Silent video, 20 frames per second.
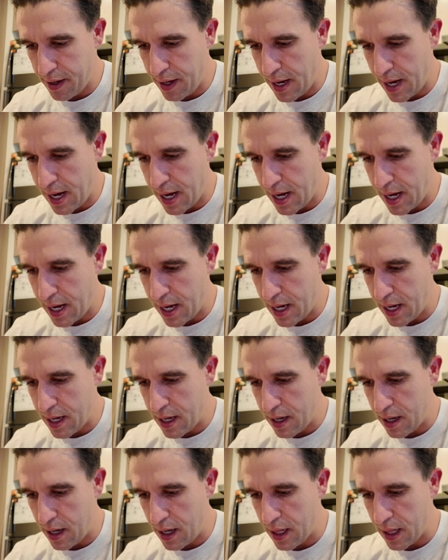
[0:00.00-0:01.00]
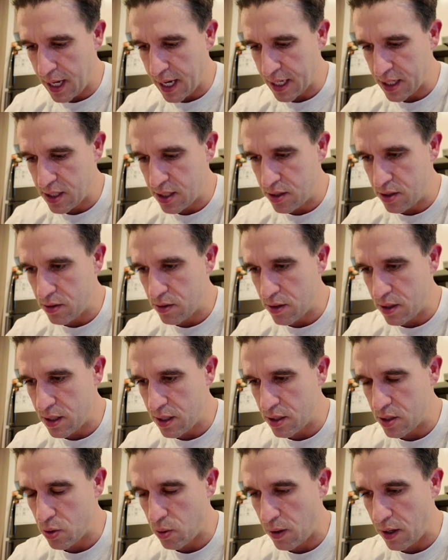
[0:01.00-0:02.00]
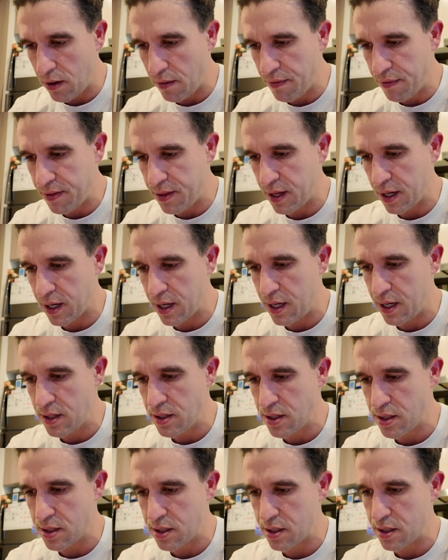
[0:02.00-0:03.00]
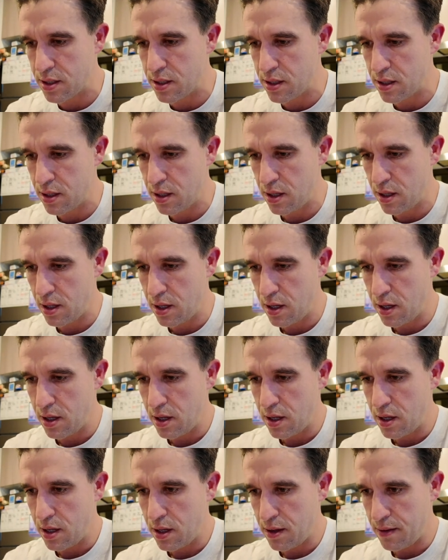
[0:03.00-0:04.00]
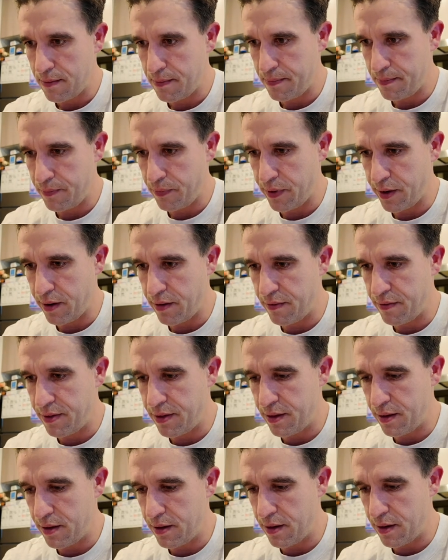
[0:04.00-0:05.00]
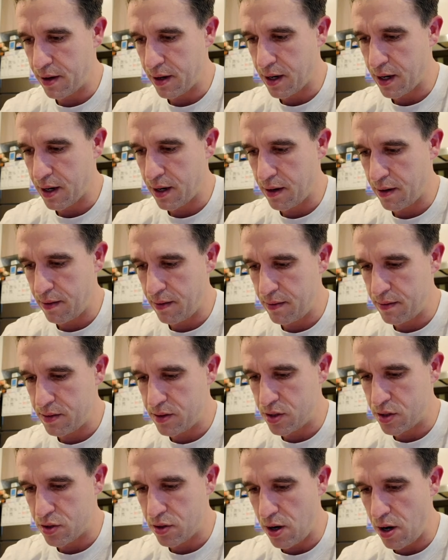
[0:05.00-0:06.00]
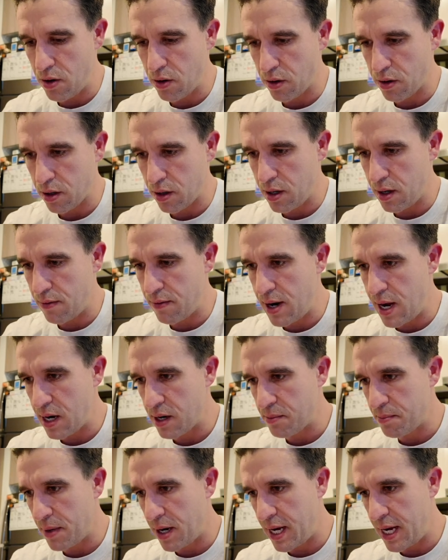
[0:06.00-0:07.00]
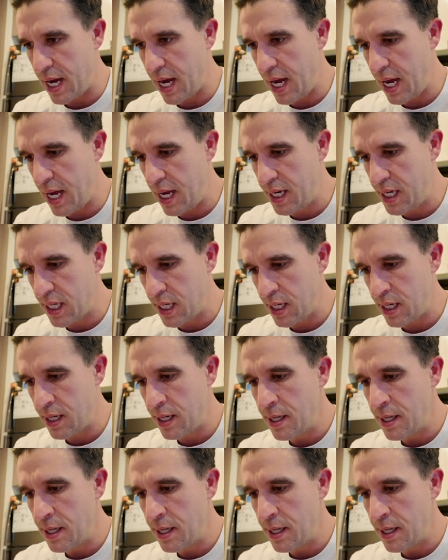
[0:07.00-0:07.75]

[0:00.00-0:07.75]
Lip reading: I like to do it 12 thickness of the stroke around my head.